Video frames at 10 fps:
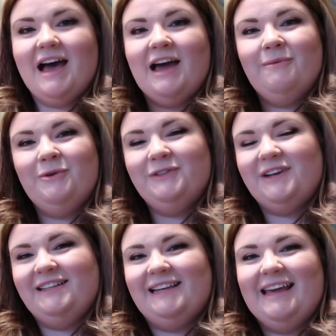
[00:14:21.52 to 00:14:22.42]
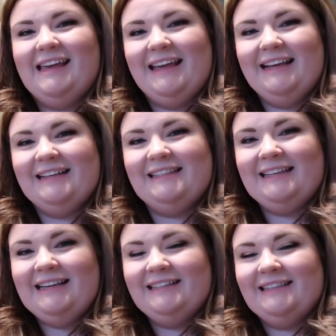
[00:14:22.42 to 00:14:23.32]
and I'm also taking
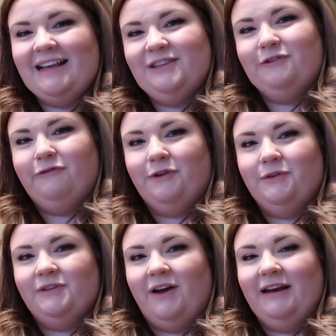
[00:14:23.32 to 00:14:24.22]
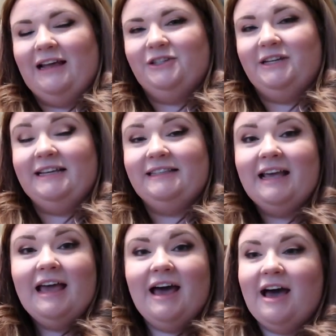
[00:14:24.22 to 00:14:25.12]
six sets of false eyelashes.
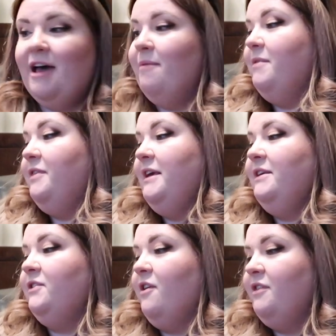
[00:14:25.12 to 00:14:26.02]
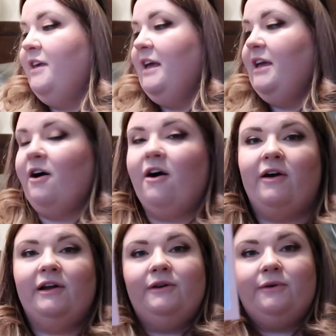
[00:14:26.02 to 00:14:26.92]
Um, these are the
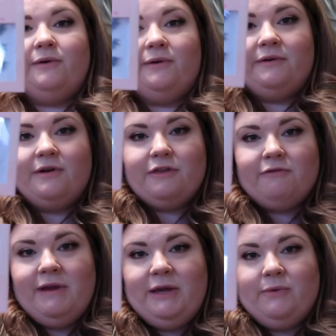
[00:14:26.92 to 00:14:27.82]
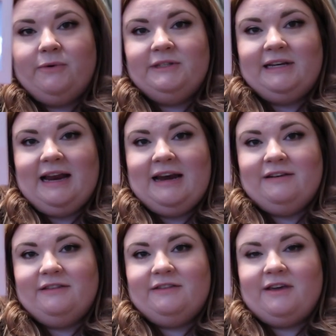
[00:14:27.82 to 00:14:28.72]
Eylure three quarter
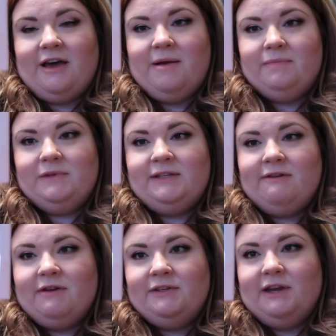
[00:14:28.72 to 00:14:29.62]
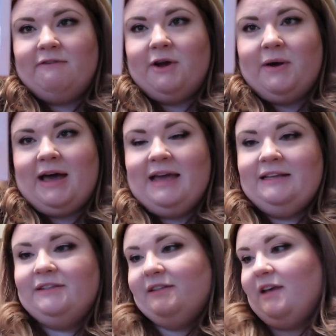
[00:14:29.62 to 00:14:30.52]
length um,
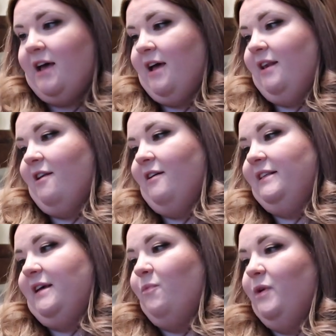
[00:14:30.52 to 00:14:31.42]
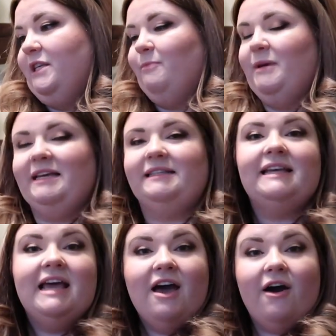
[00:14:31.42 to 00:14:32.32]
008 uh, light and wispies.
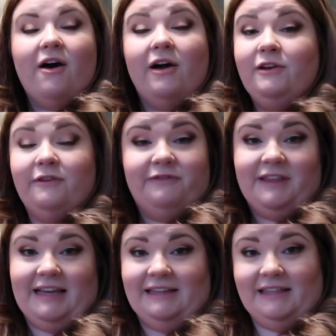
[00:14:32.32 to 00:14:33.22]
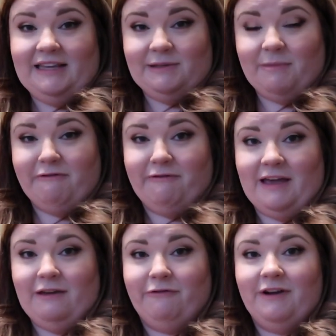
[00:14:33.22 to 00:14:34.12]
I love these, these are my
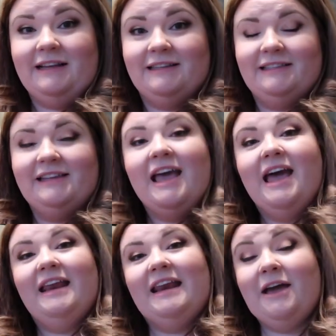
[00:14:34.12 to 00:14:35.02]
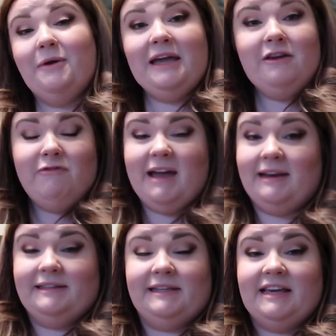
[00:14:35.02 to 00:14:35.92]
favourites. Now in
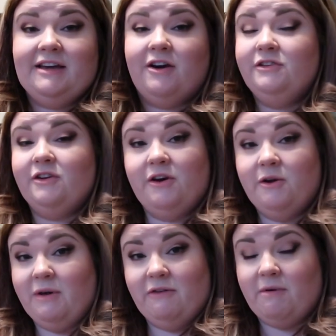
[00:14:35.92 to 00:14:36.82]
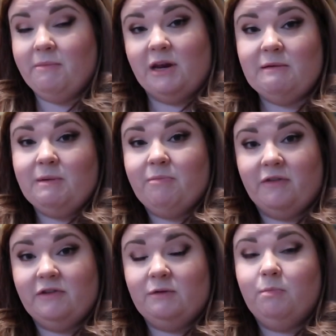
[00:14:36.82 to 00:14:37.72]
reality I don't know whether I'm going to be
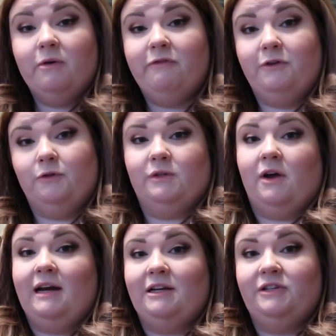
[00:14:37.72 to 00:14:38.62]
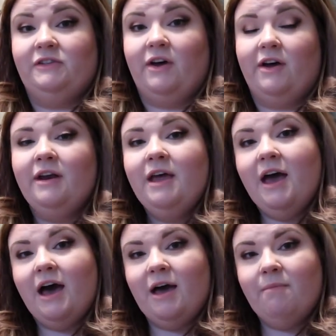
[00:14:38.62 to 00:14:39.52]
bothered to put false eyelashes on
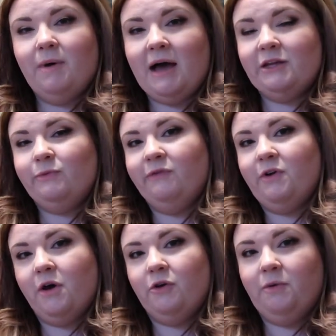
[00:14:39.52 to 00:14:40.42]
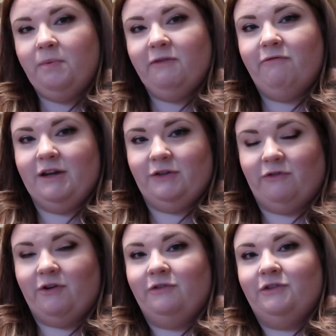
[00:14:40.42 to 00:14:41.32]
um, but as we've got a couple of
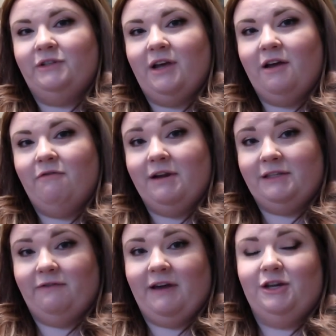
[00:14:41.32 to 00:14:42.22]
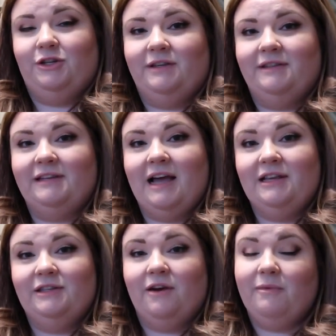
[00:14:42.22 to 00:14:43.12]
restaurant uh, reservations
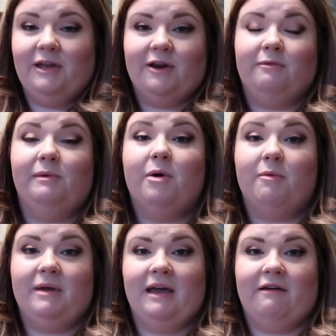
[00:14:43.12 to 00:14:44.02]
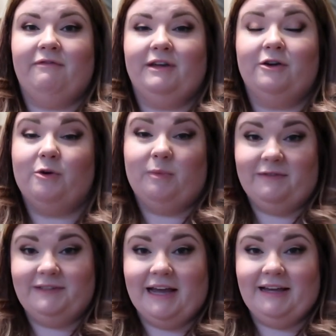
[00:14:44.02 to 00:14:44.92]
and you know we might be having a
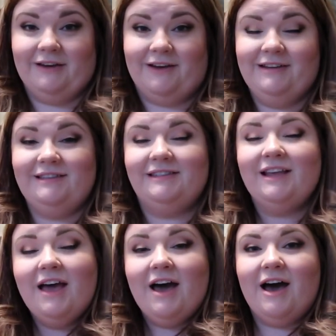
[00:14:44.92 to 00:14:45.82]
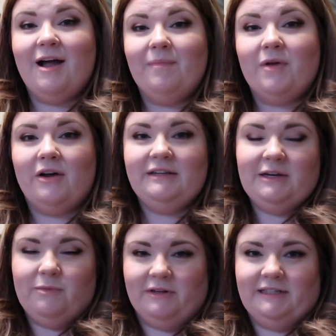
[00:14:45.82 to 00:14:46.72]
couple of date nights um, I
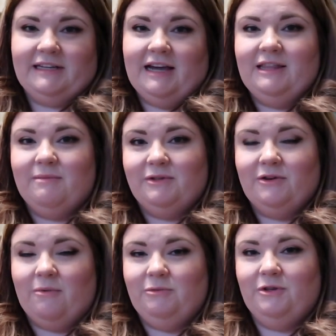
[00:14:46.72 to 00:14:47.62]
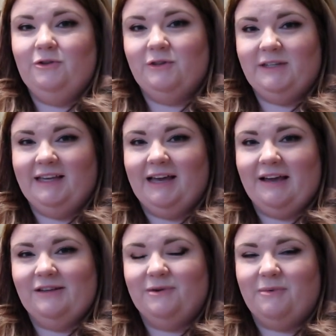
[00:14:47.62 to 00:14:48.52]
did want to take them as an option just in
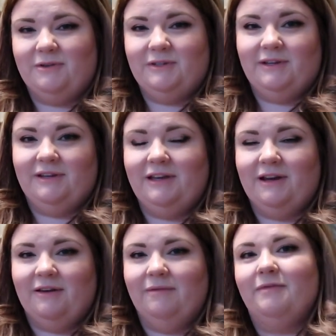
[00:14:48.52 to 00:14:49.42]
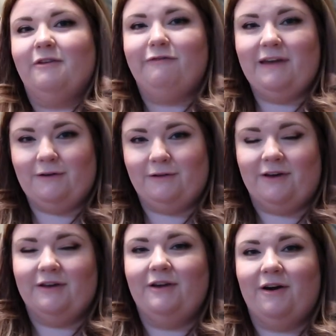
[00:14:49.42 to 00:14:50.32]
case I want to you know feel
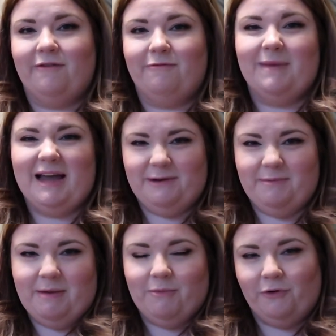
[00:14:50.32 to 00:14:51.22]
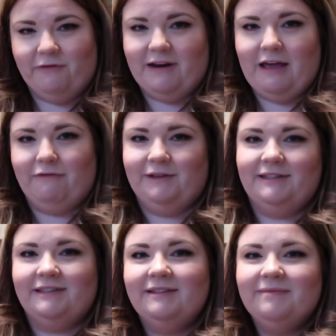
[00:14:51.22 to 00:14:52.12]
like I've made a bit more of an
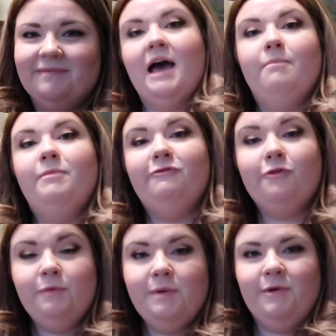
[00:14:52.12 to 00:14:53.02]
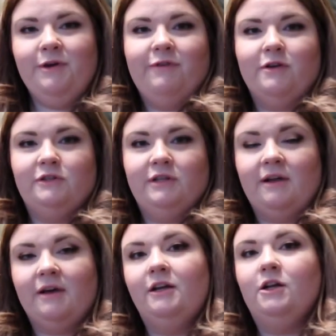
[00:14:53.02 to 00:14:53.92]
effort. And before we move on to
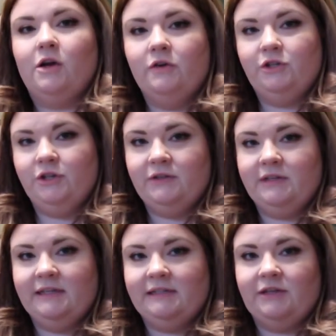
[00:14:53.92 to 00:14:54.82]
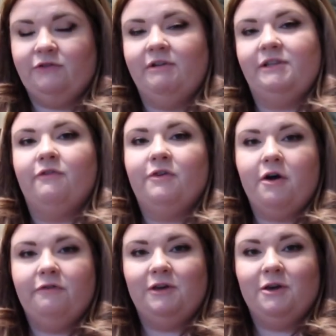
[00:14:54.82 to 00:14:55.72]
like clothes, shoes and accessories, I've
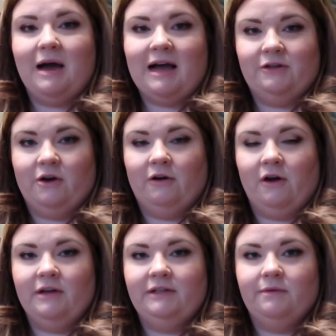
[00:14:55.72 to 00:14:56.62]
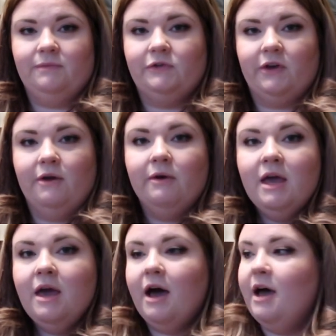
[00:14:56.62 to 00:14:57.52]
got a few ad hoc items. So
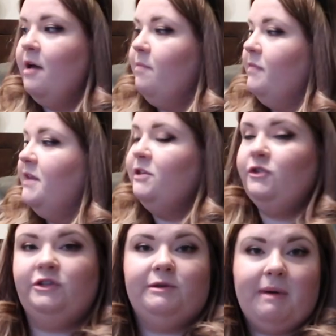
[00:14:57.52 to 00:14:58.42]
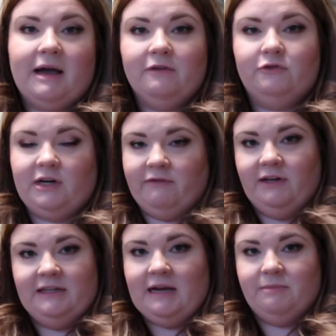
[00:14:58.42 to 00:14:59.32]
um, this is just a pack of
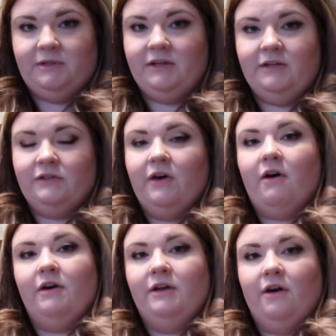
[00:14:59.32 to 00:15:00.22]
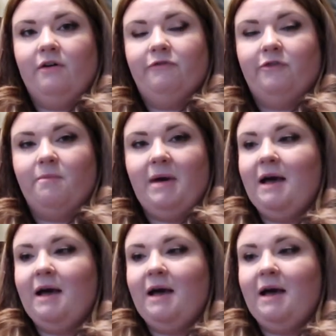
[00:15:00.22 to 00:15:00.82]
travel adapters that I got from